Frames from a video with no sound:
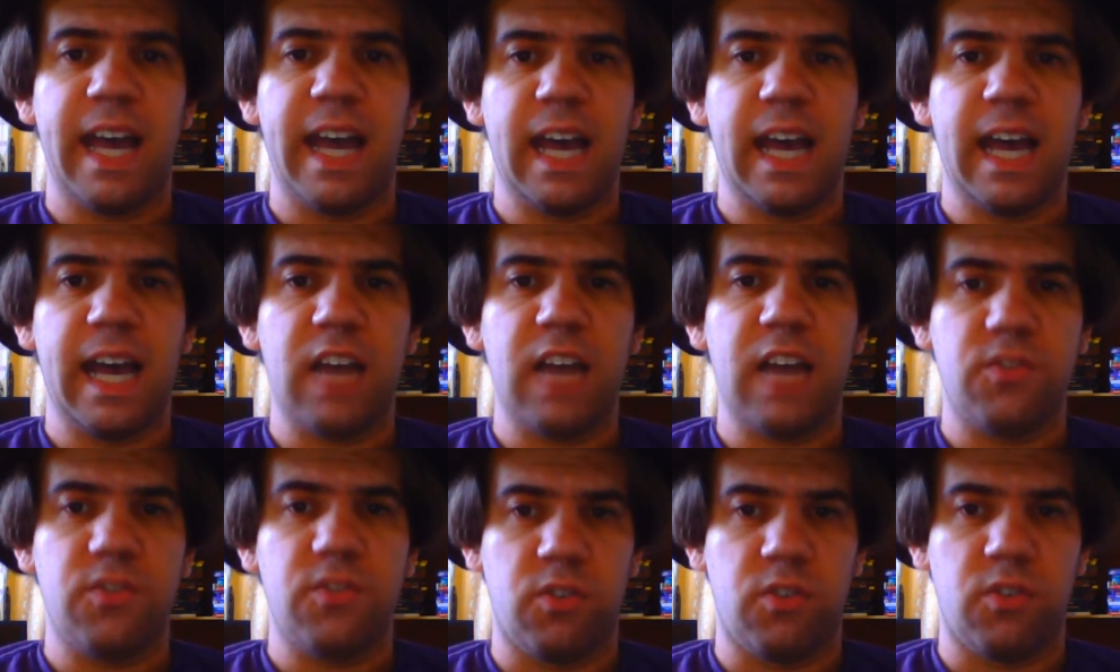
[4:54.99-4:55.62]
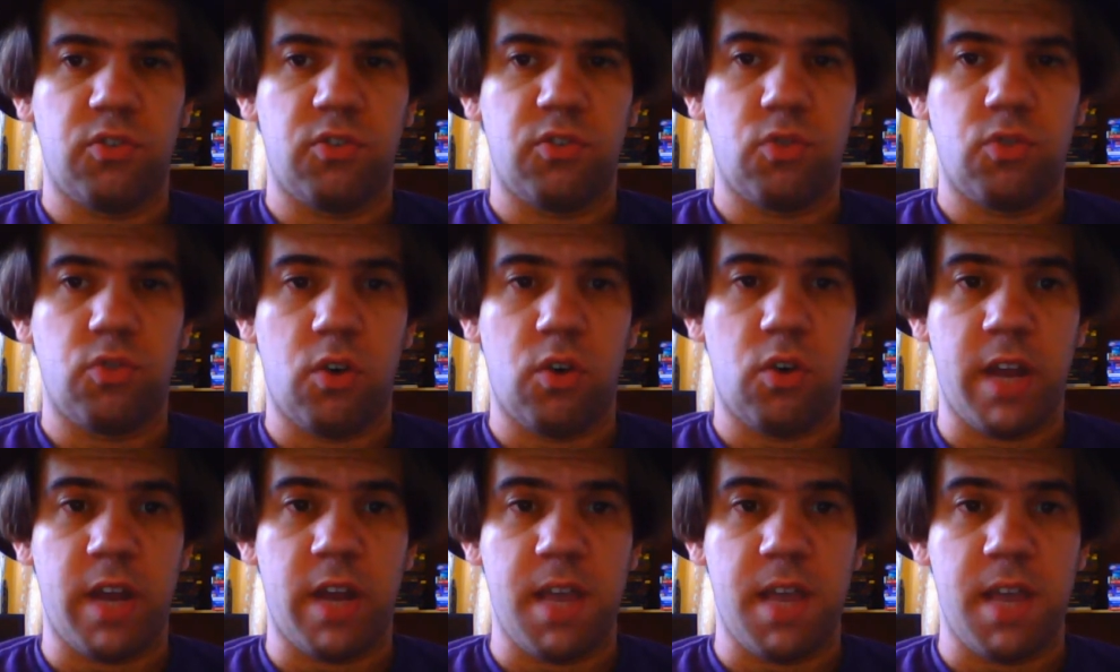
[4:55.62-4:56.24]
As for the
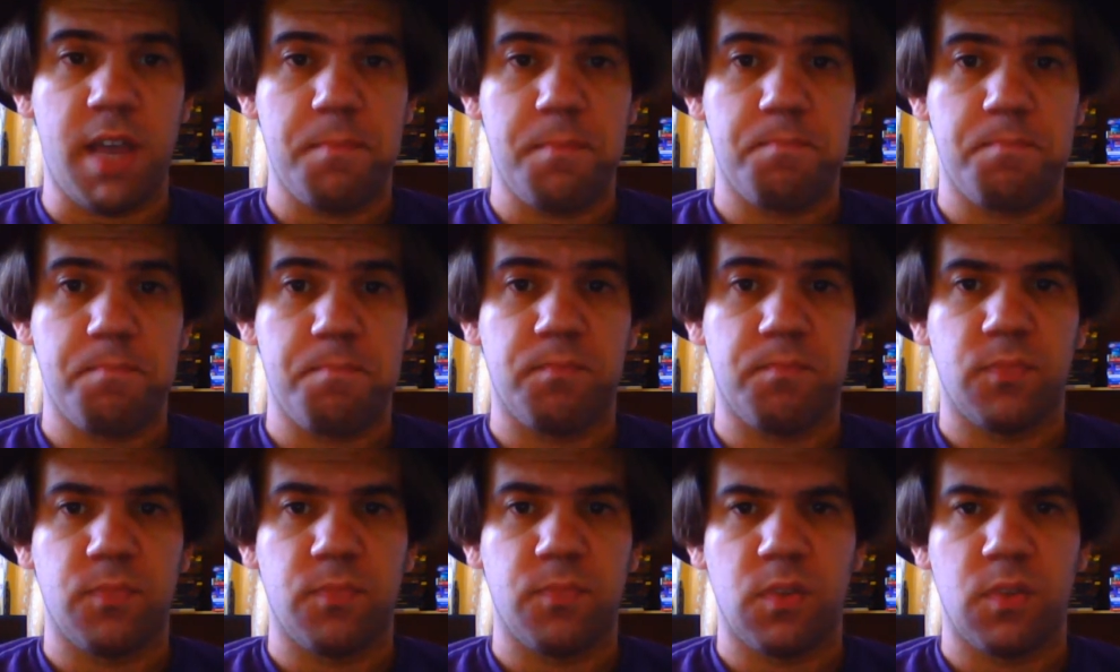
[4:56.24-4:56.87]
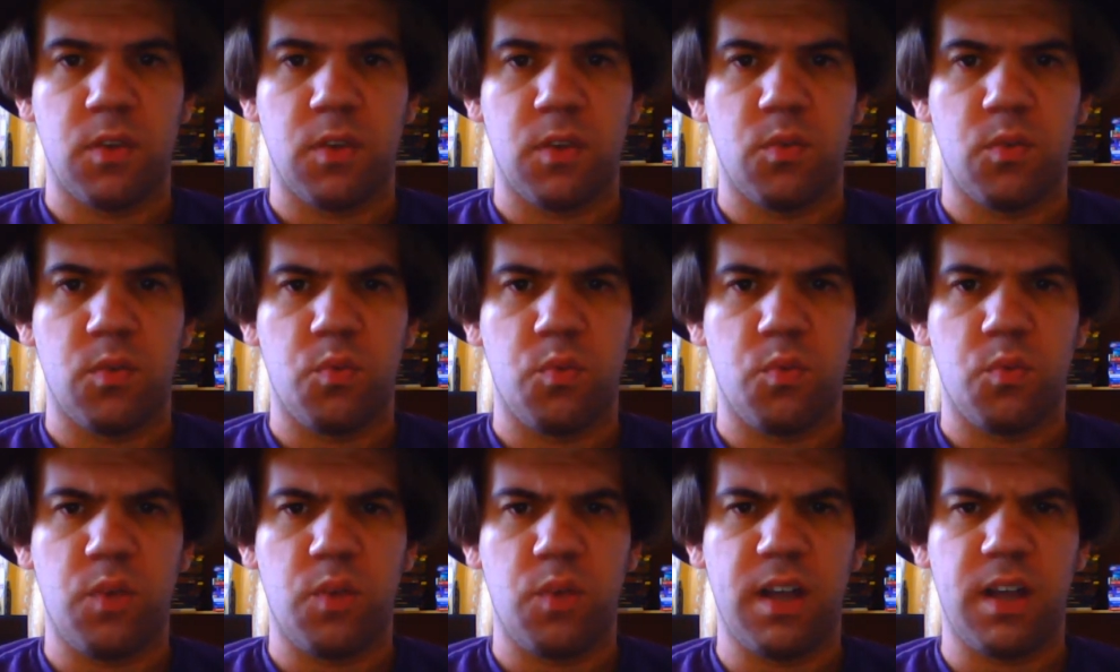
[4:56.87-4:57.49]
story,
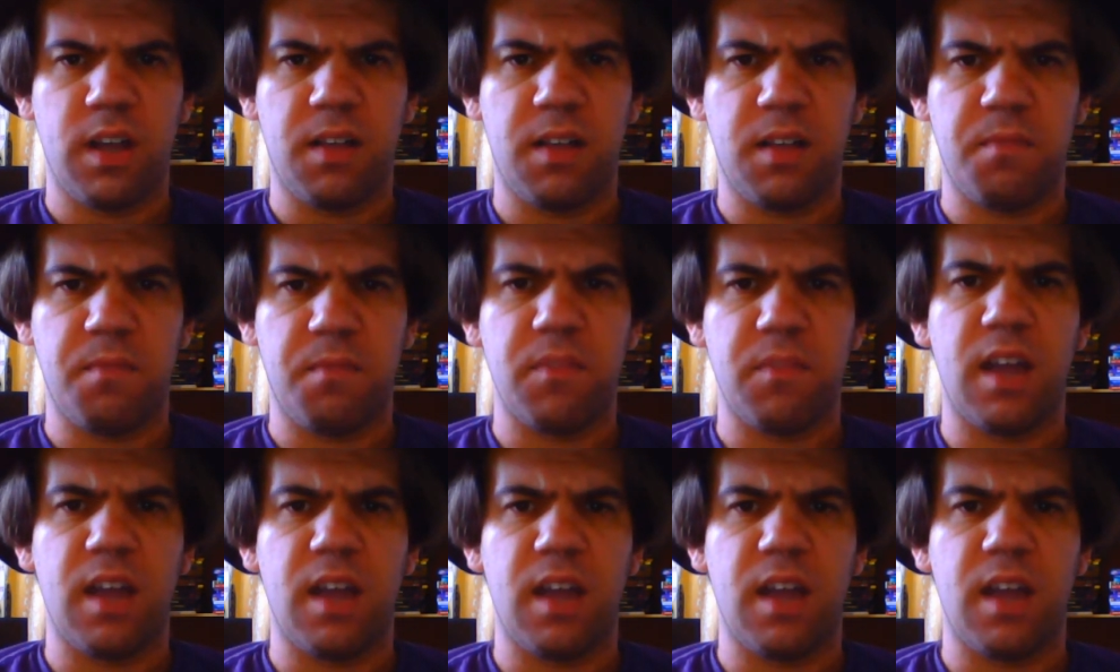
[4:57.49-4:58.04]
well,